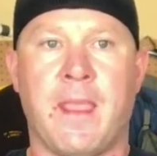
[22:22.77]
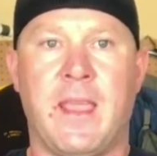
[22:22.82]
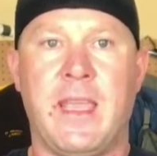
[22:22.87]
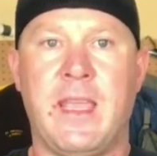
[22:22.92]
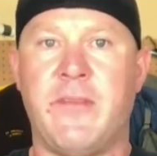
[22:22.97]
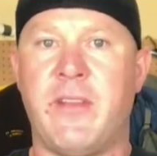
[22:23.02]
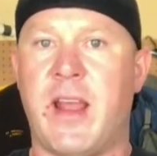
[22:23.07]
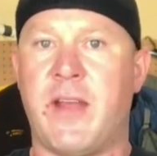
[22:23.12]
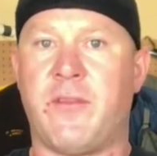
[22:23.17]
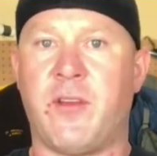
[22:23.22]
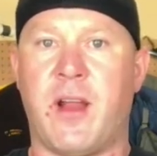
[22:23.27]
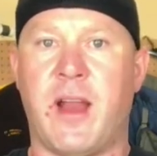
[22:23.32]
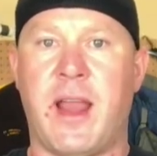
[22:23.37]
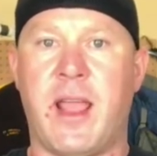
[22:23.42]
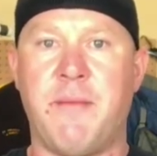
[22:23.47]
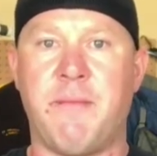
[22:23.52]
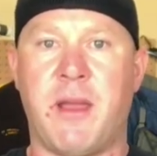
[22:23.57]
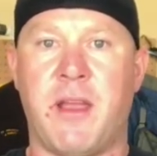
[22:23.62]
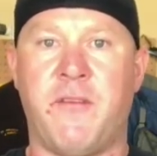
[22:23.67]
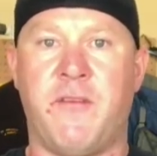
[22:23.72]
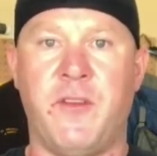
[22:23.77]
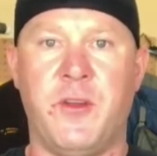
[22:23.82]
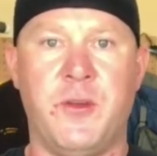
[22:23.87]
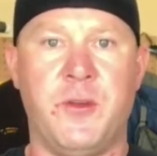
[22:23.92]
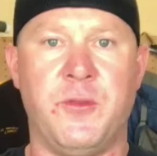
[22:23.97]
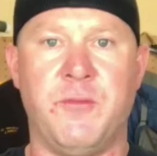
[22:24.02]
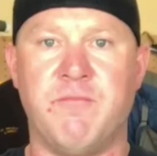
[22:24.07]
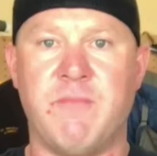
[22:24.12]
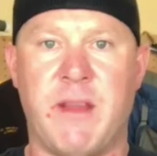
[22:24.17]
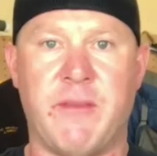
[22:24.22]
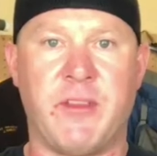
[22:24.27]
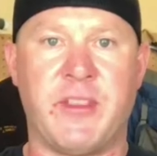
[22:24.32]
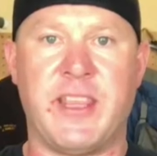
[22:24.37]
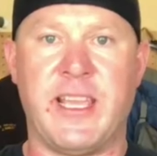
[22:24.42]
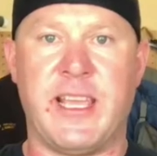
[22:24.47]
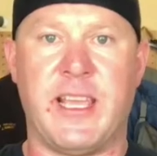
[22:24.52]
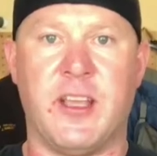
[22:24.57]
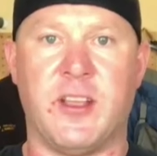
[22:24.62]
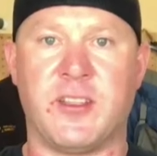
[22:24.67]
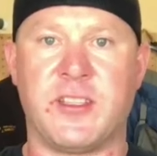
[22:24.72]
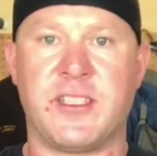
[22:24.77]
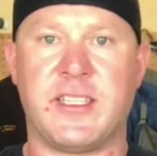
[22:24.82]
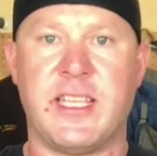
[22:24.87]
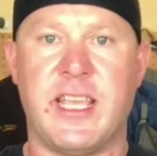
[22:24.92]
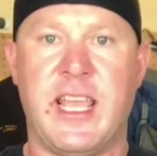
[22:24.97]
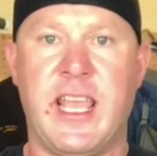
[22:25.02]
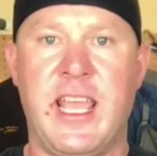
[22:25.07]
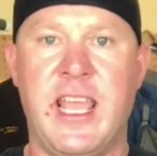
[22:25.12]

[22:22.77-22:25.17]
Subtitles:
Even after I'd ate my food and everything else,